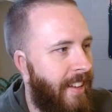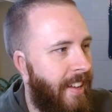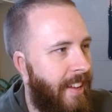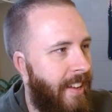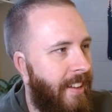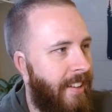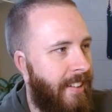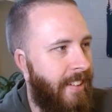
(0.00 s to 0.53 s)

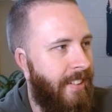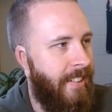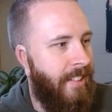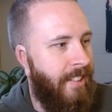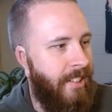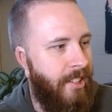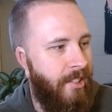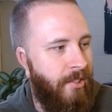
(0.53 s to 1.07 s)
and
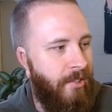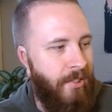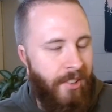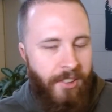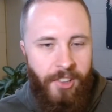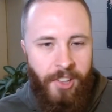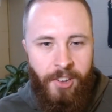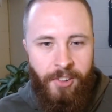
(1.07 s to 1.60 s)
you
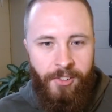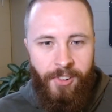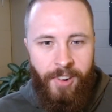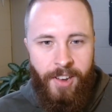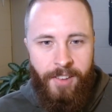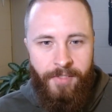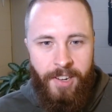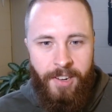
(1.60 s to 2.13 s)
were so
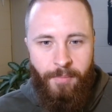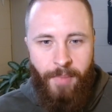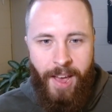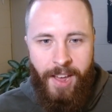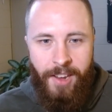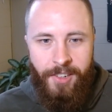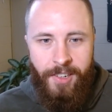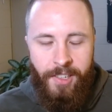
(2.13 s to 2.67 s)
driven and
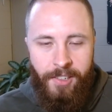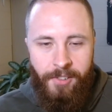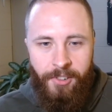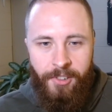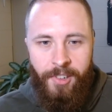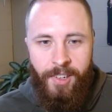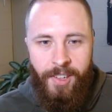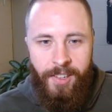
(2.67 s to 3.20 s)
passionate. You
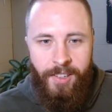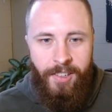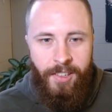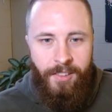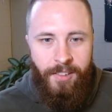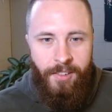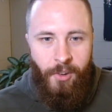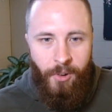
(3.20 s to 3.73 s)
were
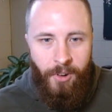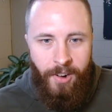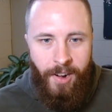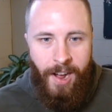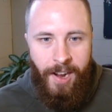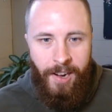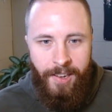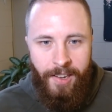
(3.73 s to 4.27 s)
door
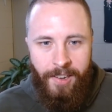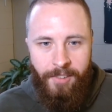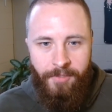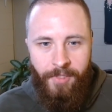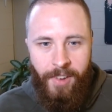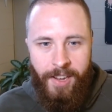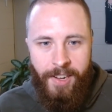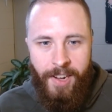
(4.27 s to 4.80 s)
knocking,
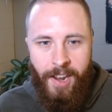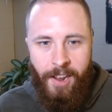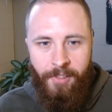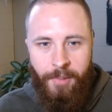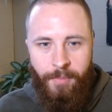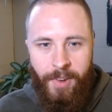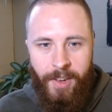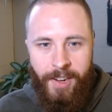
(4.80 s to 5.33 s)
inviting
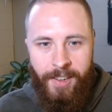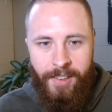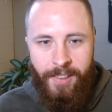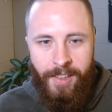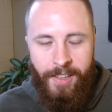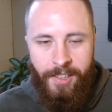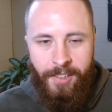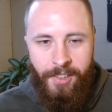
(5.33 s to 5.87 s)
everybody
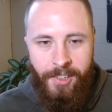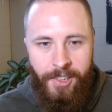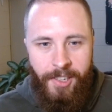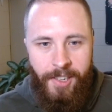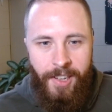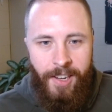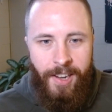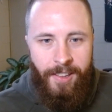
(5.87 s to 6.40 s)
that you
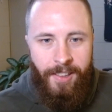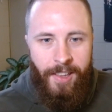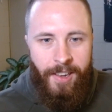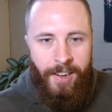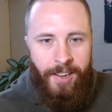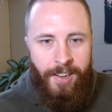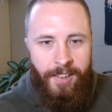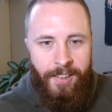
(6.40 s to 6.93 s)
could to get
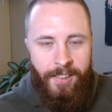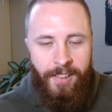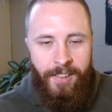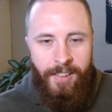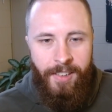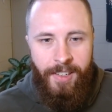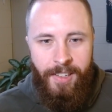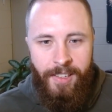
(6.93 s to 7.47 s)
there, and
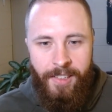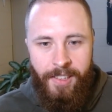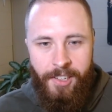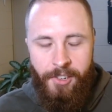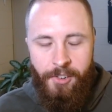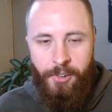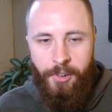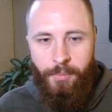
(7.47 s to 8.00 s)
then
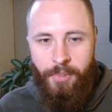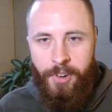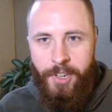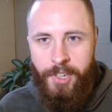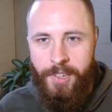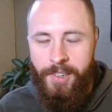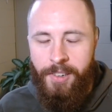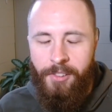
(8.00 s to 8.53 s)
you were
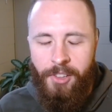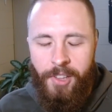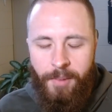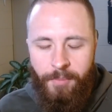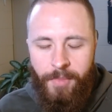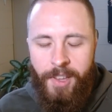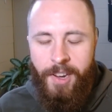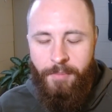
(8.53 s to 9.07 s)
preaching. It was
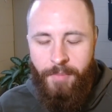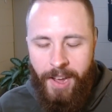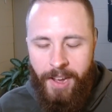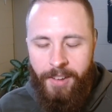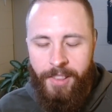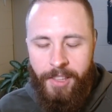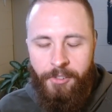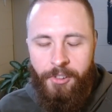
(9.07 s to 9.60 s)
something
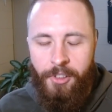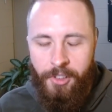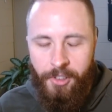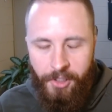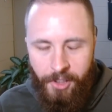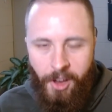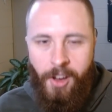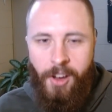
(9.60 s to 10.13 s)
about, there was a
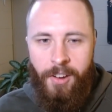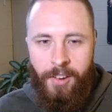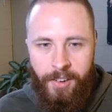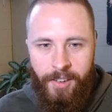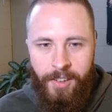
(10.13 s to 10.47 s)
song